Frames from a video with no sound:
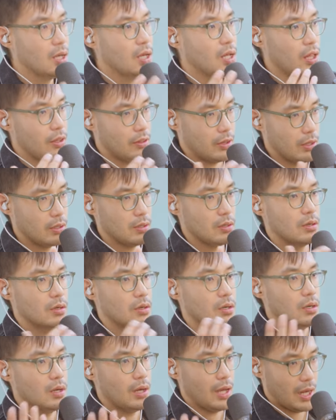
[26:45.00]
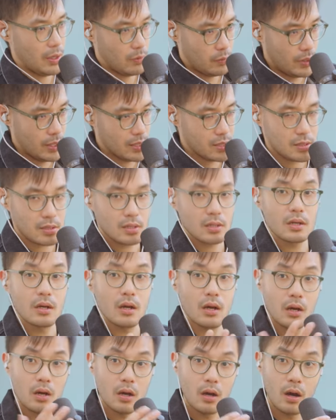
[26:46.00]
You're more at, risk increased
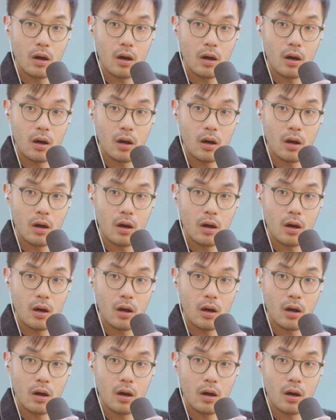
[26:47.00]
risk of